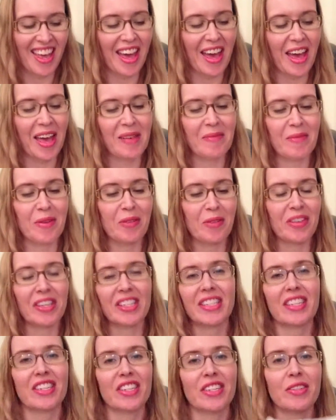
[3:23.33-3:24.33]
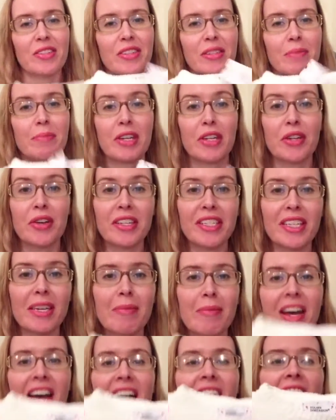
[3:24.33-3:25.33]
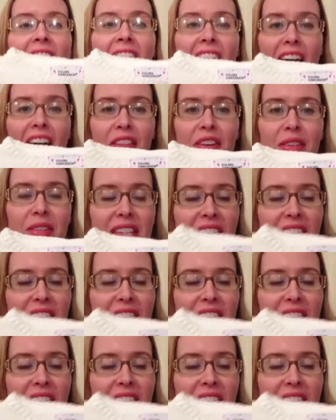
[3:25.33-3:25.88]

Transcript: Obviously she's just been naughty, but I thought it's